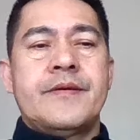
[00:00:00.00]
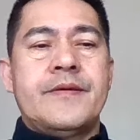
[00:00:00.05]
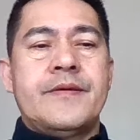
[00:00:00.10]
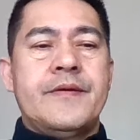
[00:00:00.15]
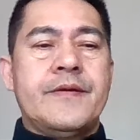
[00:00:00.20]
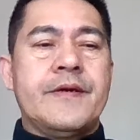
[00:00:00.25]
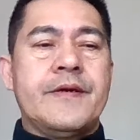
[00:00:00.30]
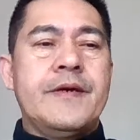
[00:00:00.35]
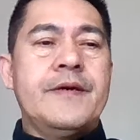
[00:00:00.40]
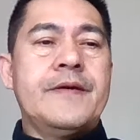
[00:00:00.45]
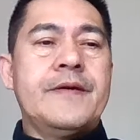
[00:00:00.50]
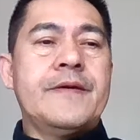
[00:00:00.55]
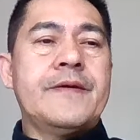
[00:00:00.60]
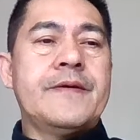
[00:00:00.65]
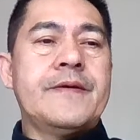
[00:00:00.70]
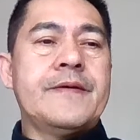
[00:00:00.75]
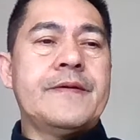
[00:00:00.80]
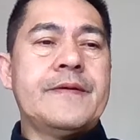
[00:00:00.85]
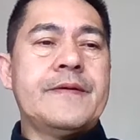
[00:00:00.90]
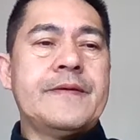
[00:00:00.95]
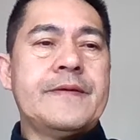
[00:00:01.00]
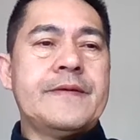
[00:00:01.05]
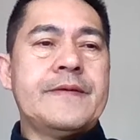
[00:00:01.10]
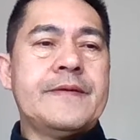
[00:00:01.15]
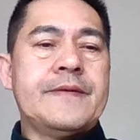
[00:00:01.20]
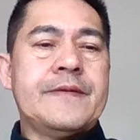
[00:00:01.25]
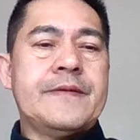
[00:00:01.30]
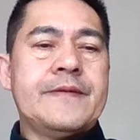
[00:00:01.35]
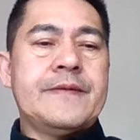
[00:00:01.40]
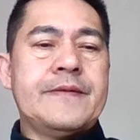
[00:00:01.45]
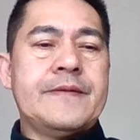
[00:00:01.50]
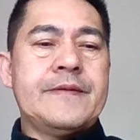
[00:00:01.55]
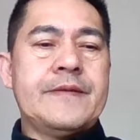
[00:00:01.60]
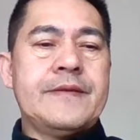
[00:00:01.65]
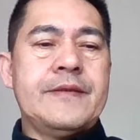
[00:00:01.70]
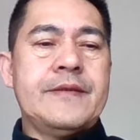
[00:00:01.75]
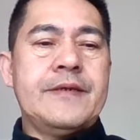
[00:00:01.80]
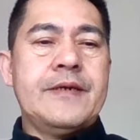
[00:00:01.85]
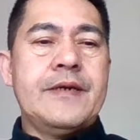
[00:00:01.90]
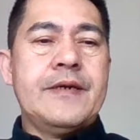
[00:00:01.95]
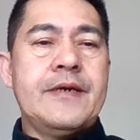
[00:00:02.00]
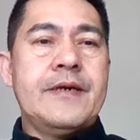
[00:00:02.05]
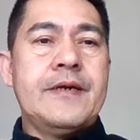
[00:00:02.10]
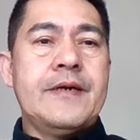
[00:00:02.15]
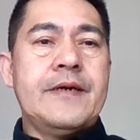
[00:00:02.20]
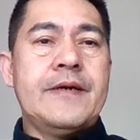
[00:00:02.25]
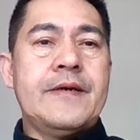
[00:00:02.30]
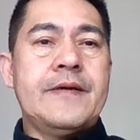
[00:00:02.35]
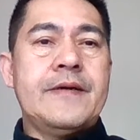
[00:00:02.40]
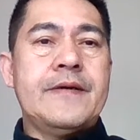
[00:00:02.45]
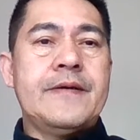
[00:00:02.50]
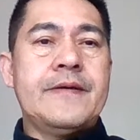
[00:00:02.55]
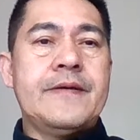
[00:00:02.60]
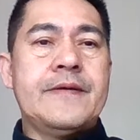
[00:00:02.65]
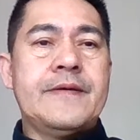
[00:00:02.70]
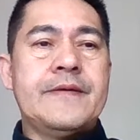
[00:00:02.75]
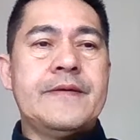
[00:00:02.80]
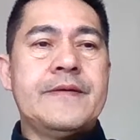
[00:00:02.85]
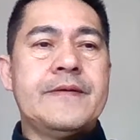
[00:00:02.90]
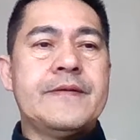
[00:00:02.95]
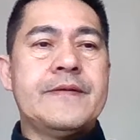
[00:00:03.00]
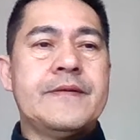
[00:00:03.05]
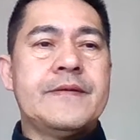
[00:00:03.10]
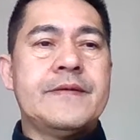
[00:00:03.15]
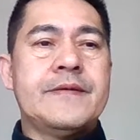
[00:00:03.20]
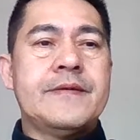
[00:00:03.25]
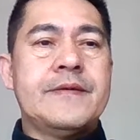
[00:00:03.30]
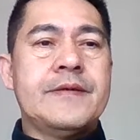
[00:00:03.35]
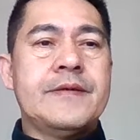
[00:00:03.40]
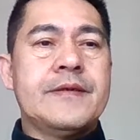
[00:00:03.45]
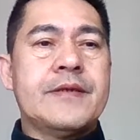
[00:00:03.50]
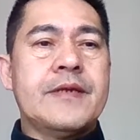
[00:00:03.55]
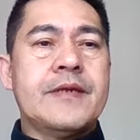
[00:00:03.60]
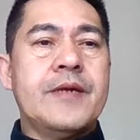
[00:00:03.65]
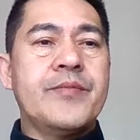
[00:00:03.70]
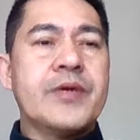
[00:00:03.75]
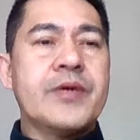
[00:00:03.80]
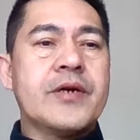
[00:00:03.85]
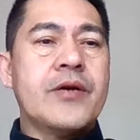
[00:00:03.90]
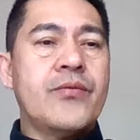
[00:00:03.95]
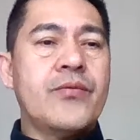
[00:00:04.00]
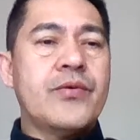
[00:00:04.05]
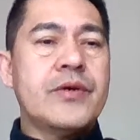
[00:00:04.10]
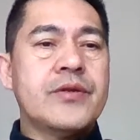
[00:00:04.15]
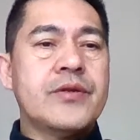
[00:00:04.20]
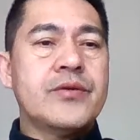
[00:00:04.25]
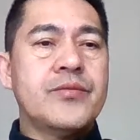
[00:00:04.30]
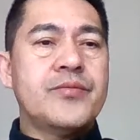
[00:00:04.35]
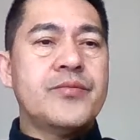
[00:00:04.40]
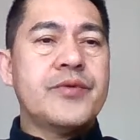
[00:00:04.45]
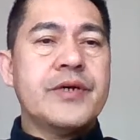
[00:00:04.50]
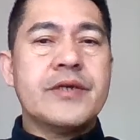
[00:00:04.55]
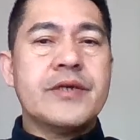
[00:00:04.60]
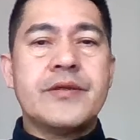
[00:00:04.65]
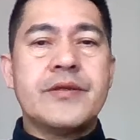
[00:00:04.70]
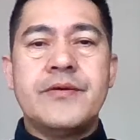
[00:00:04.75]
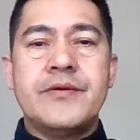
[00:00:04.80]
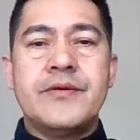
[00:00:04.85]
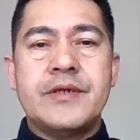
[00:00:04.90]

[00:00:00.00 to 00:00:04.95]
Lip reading: okay. The topic I want to bring to you